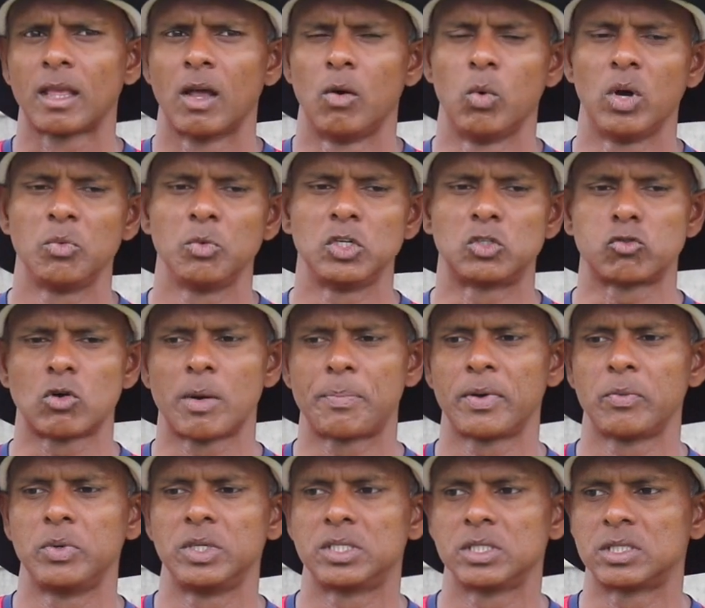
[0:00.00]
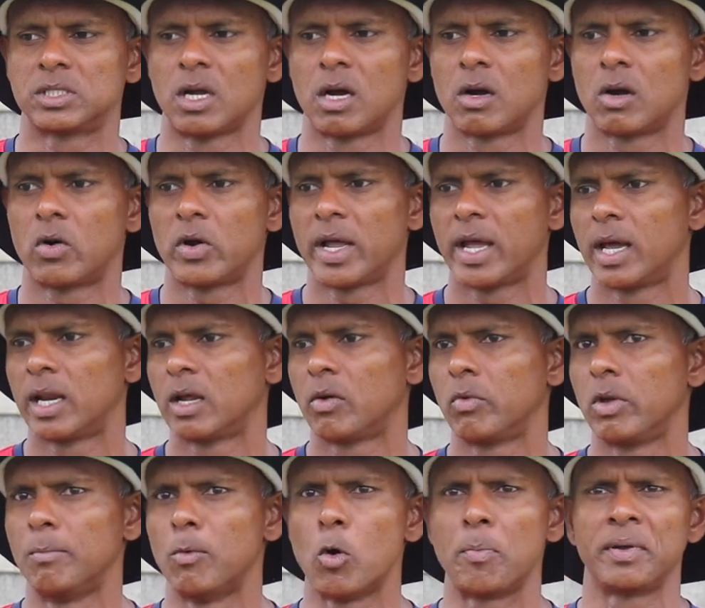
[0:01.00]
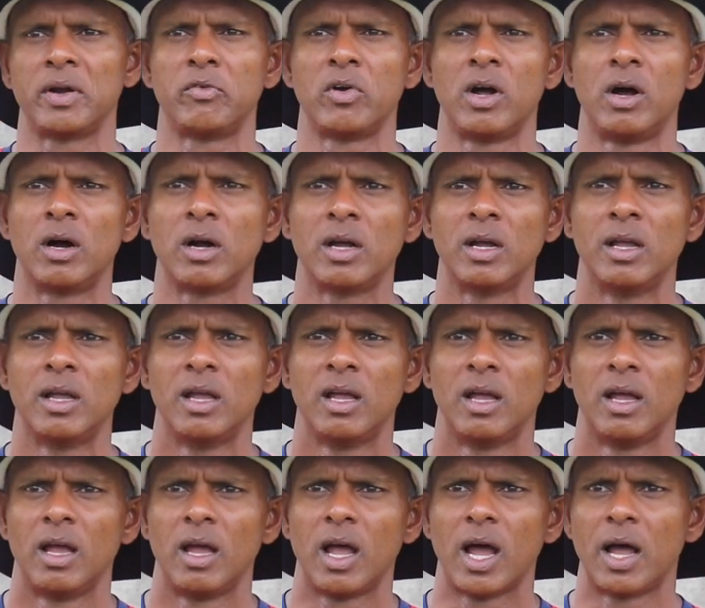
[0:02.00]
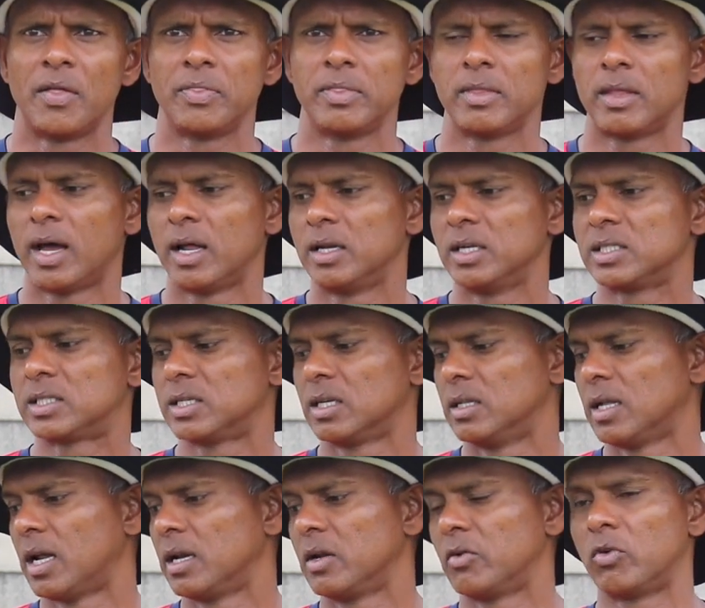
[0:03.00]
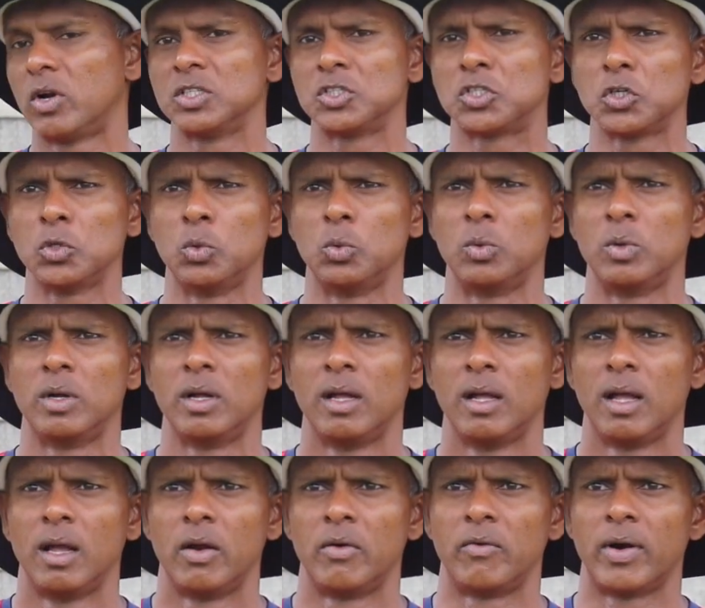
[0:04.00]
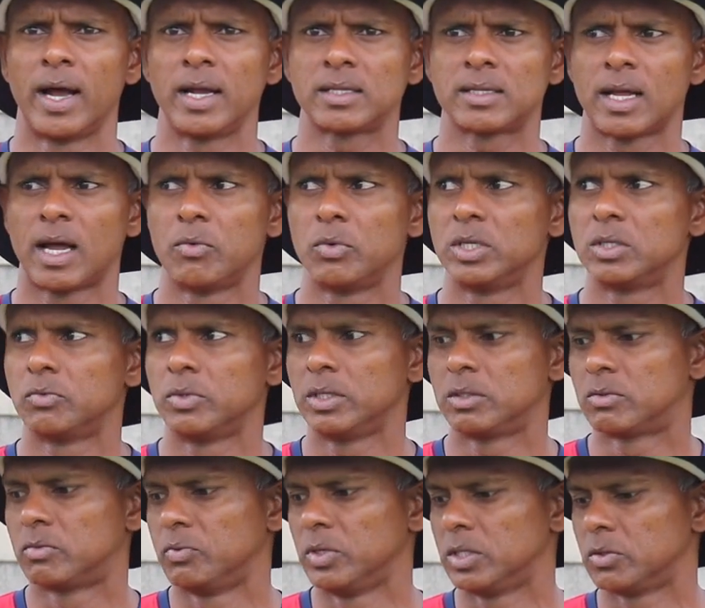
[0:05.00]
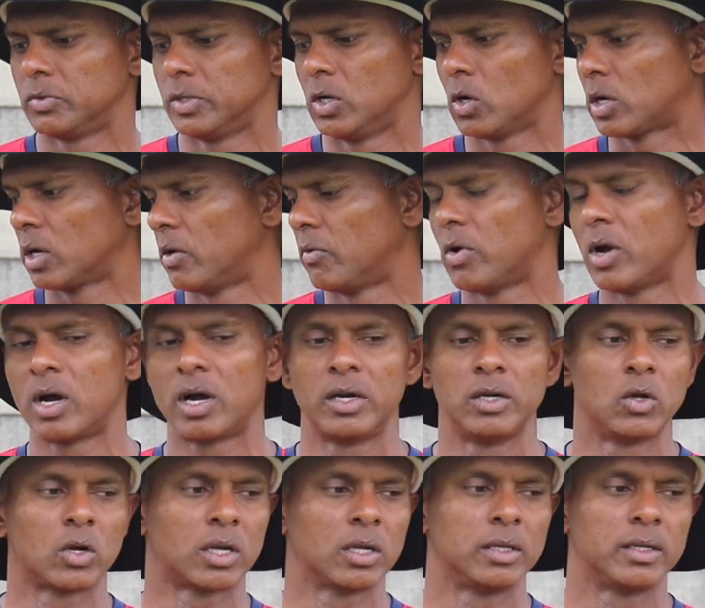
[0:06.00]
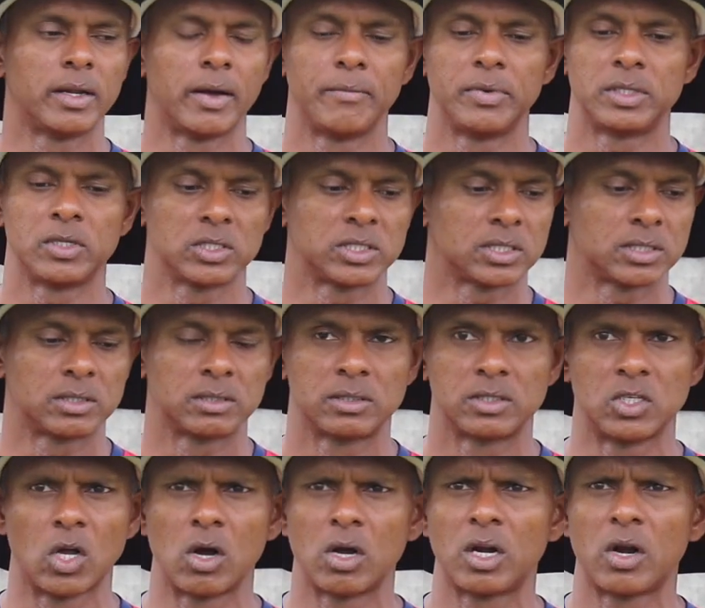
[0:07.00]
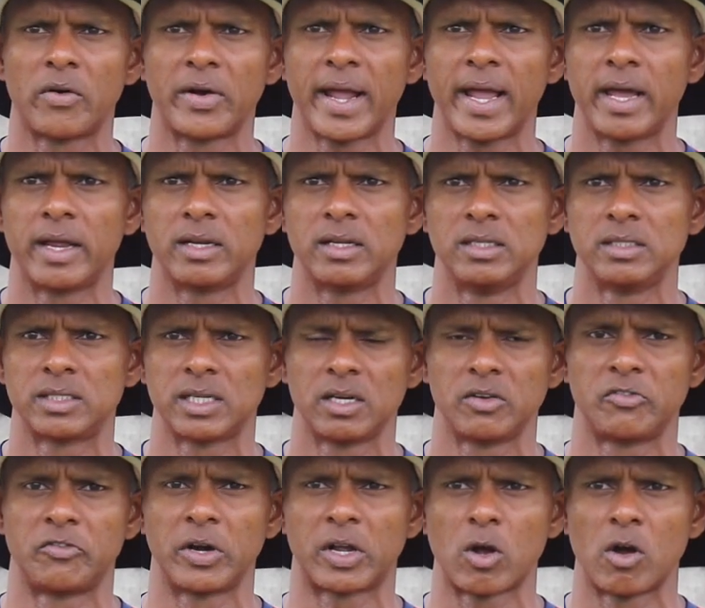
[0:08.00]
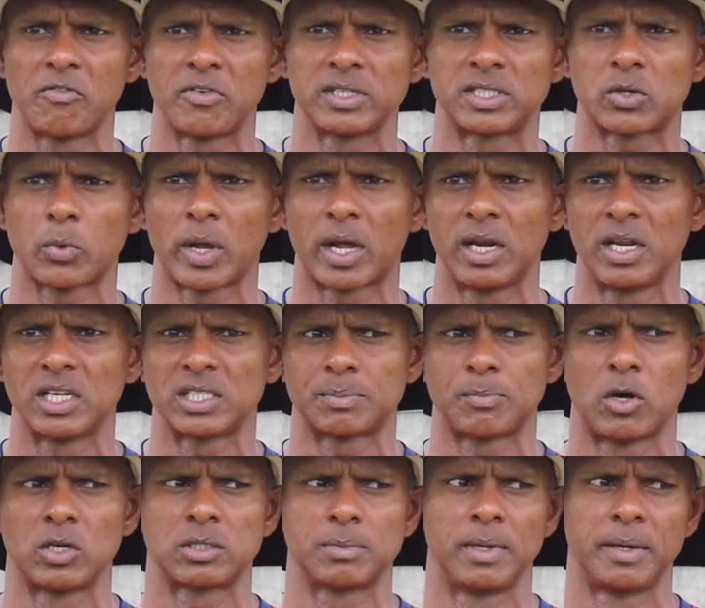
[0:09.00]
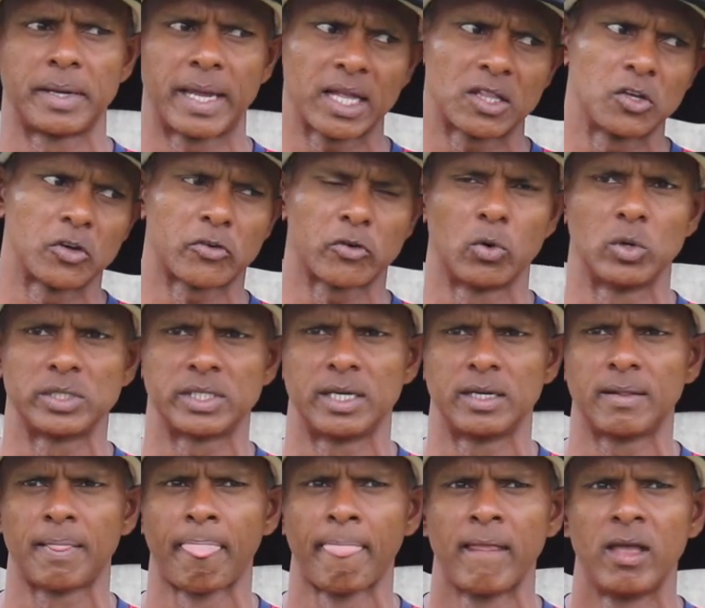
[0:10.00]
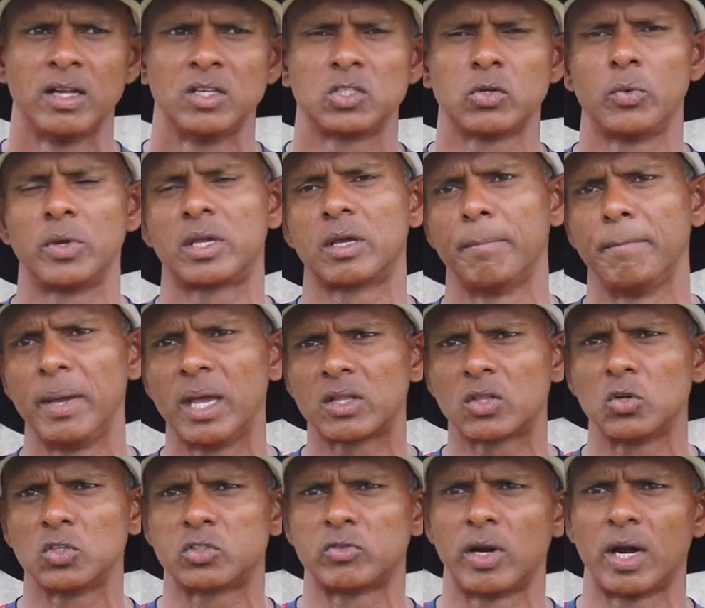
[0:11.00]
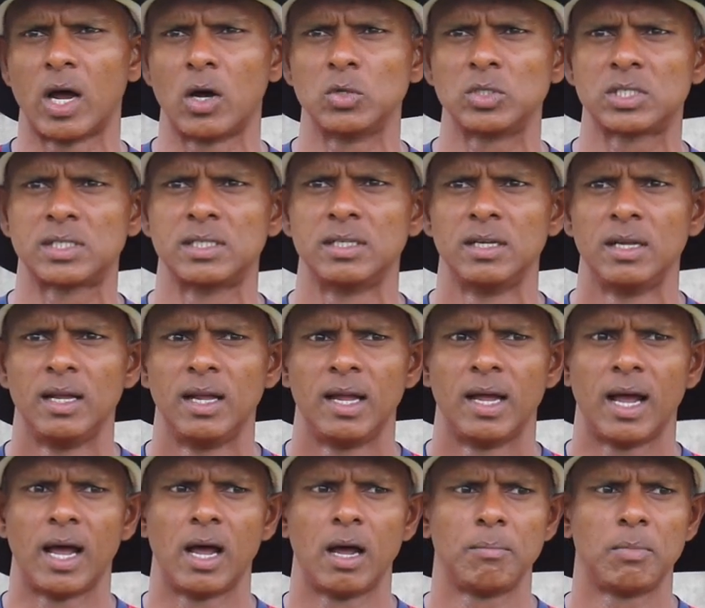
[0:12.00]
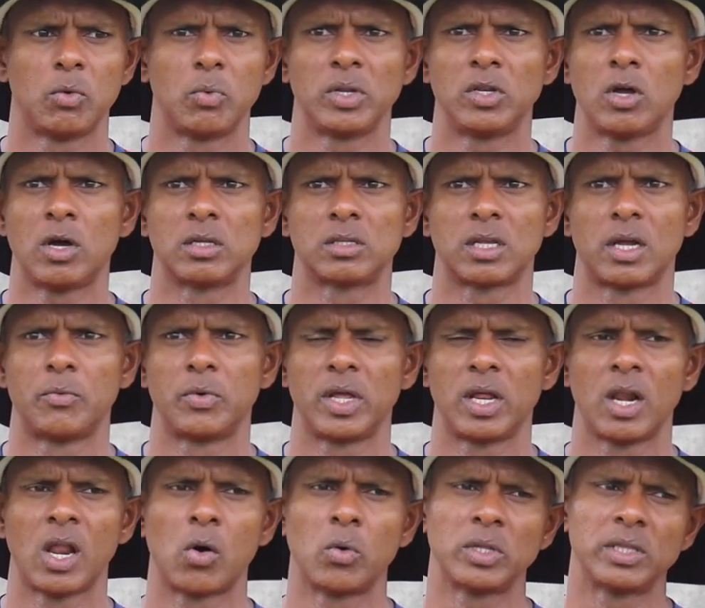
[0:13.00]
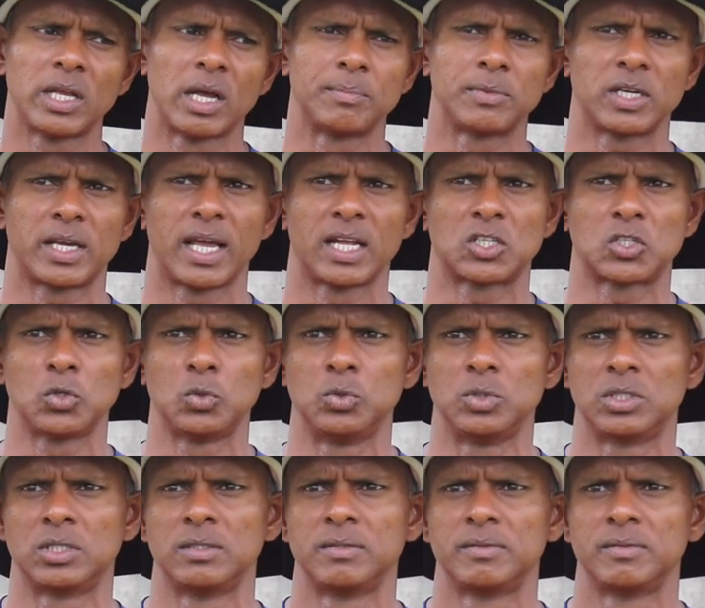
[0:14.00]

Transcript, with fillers: When we drop it, we just down our head and we mope it around, and and they sit and they run too, right? And we we we are looking around and looking and we just down our head instead of recover as quickly as possible and get your throws in so we can make those runouts, uh, but we're not, and we're allowing them to get tools.